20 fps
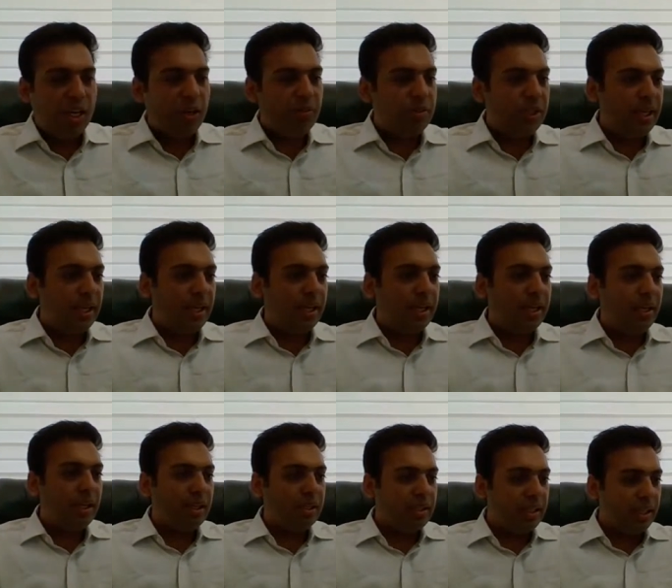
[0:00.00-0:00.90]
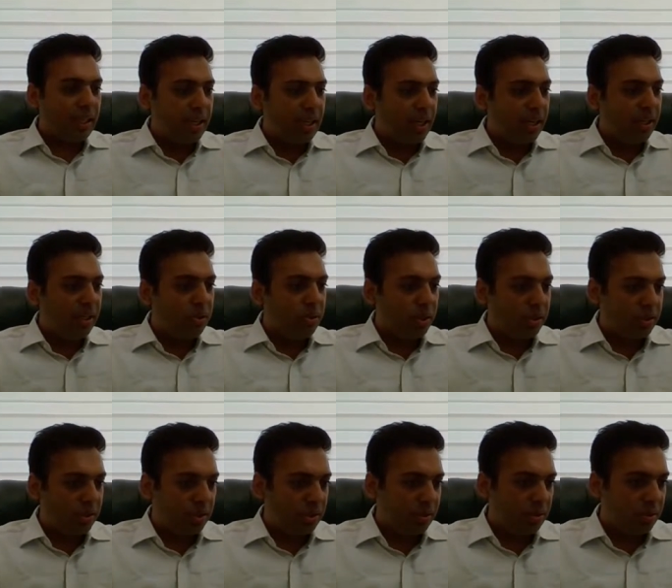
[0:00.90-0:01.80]
If there are any, there are any
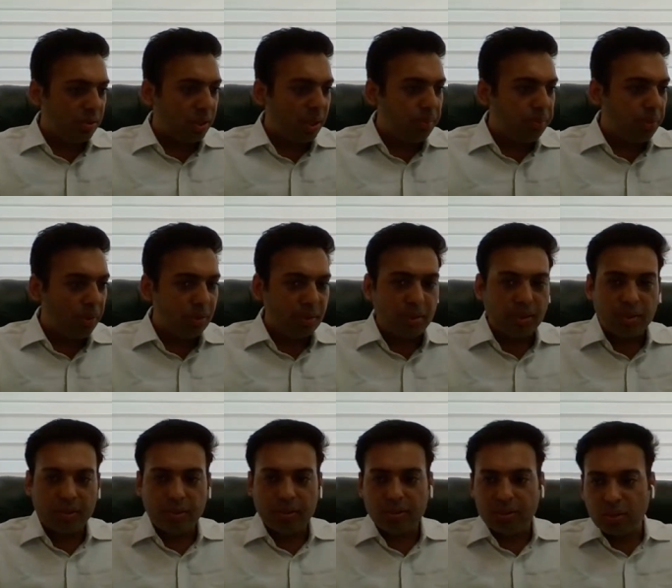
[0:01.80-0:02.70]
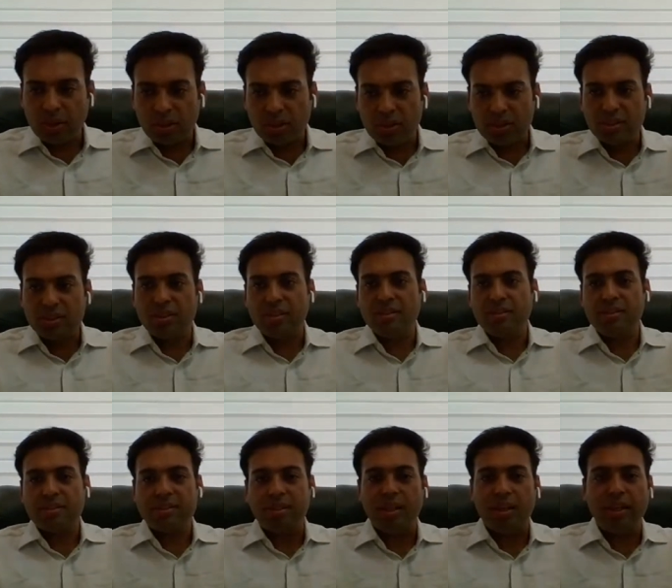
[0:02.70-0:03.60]
questions, you can put the, your
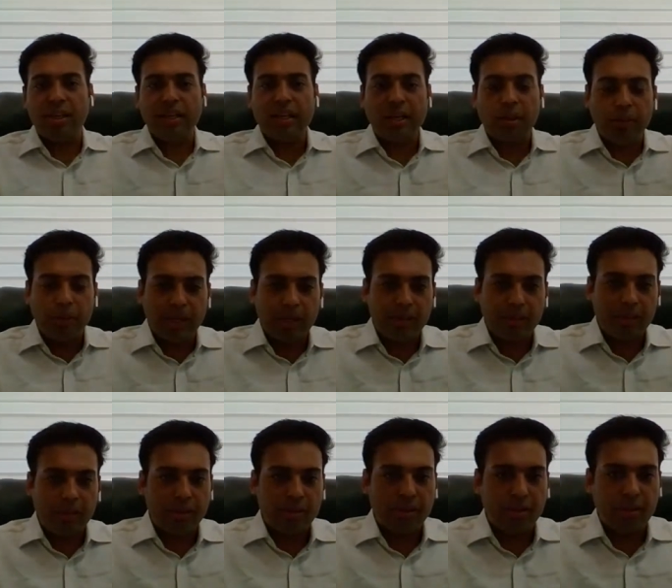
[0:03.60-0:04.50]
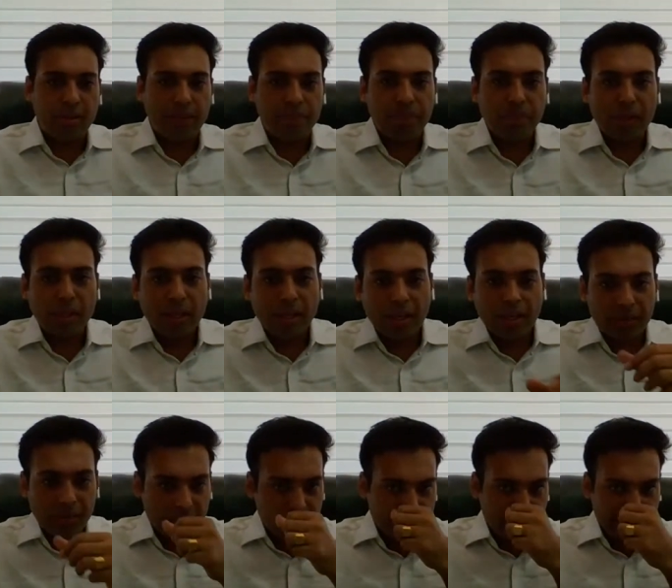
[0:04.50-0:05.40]
questions in comment. Uh,
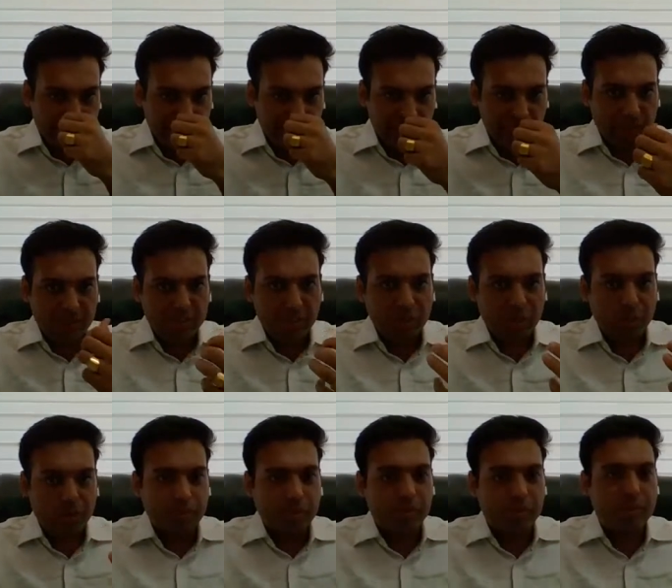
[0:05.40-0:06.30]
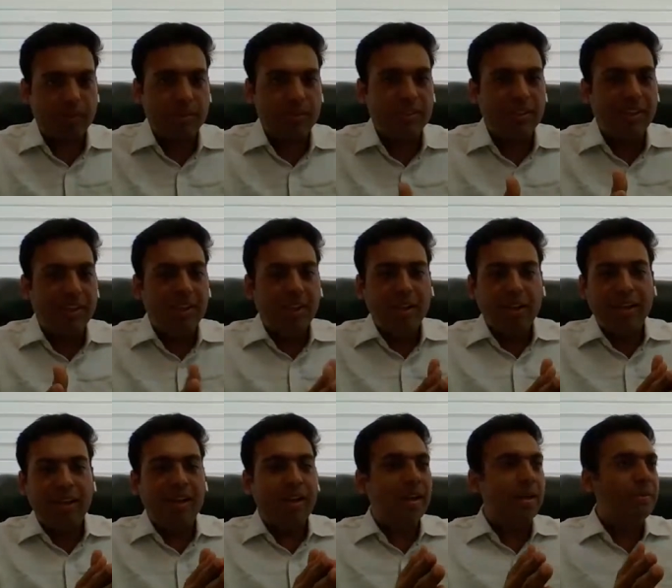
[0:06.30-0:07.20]
I would try to answer those questions.
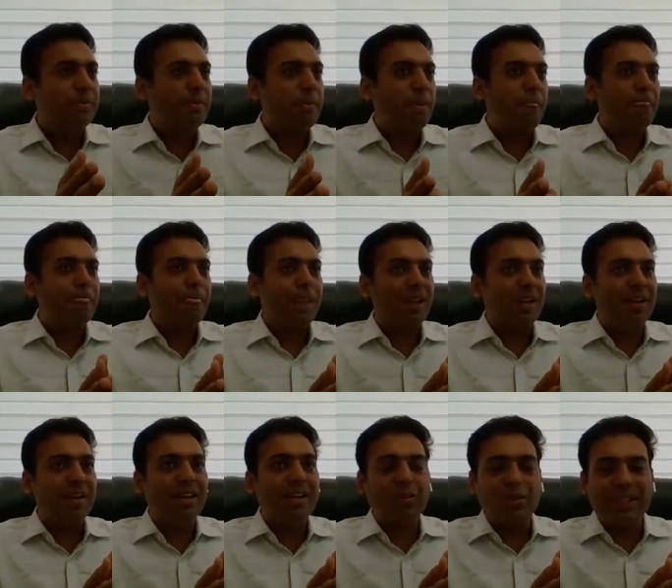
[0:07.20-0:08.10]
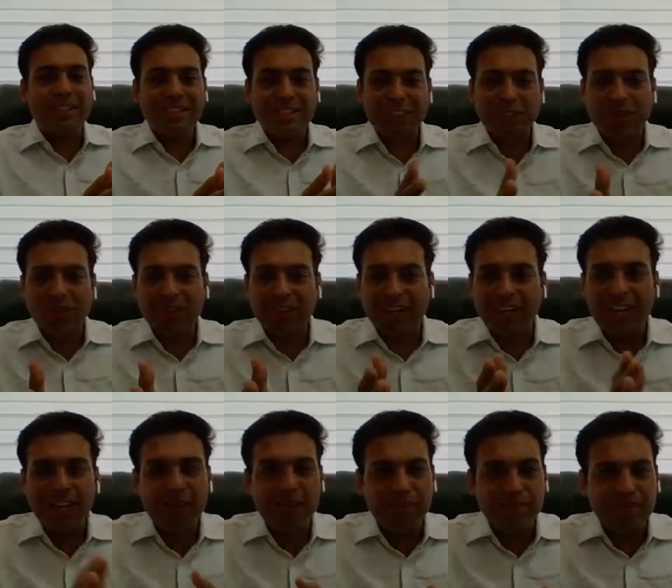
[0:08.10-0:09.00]
Uh, it was a short
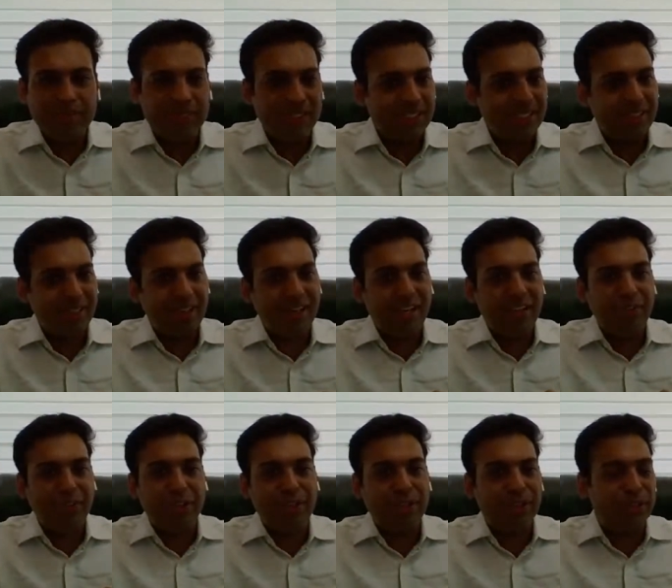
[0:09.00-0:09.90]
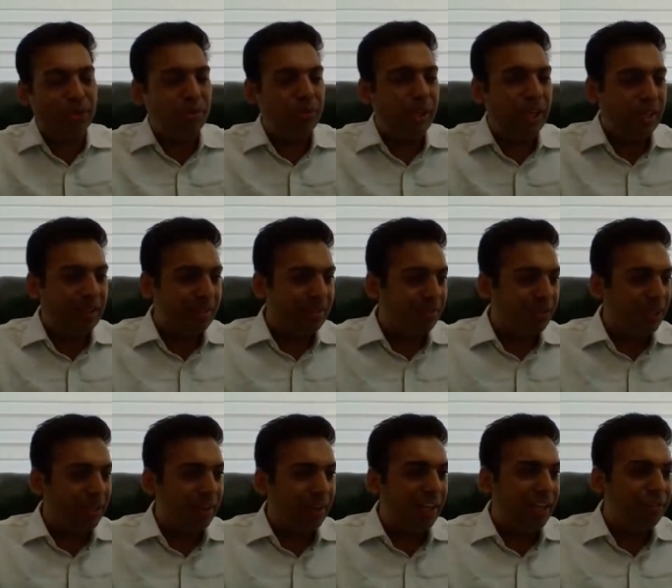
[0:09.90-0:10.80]
live, but uh, I wanted to make
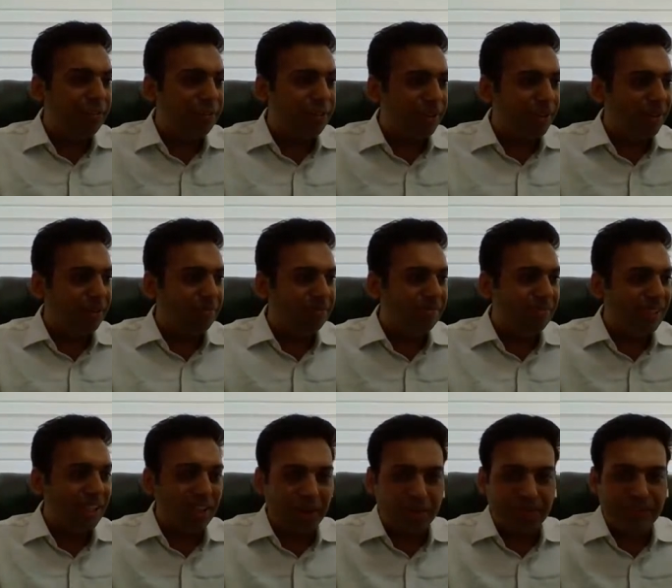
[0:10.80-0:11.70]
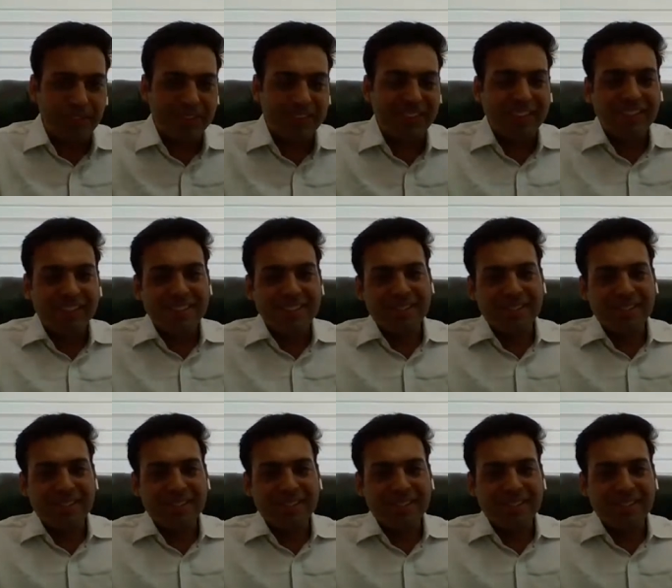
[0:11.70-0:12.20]
one live from the office.